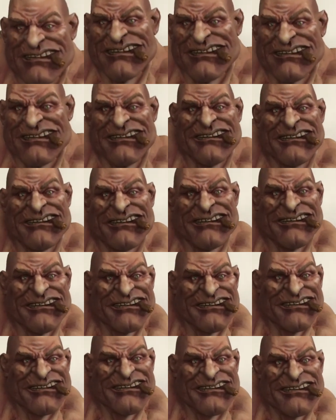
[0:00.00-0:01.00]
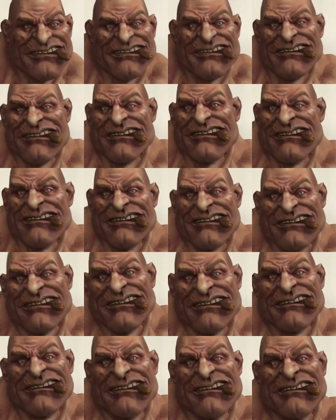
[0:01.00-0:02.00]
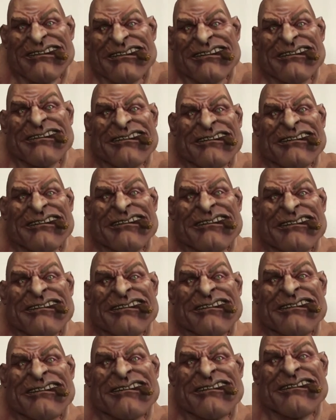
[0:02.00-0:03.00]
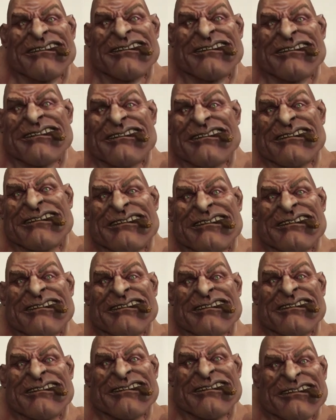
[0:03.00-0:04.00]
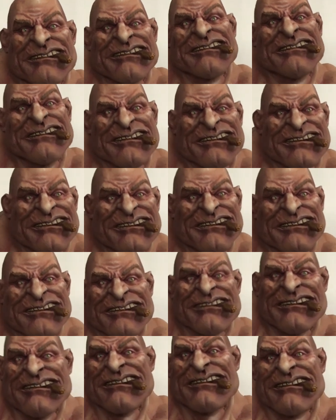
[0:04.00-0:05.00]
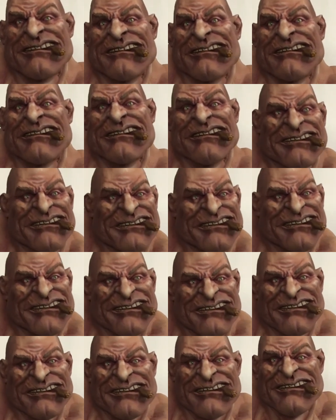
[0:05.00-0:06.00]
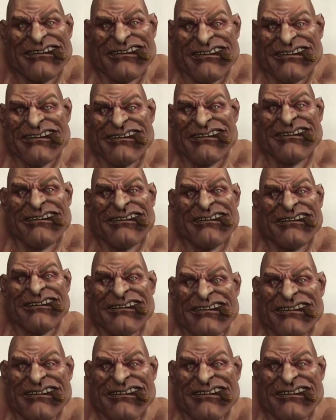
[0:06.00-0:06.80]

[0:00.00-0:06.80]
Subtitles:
And the next project for me is a secret one, and hopefully I might get it done in time for Salute as well,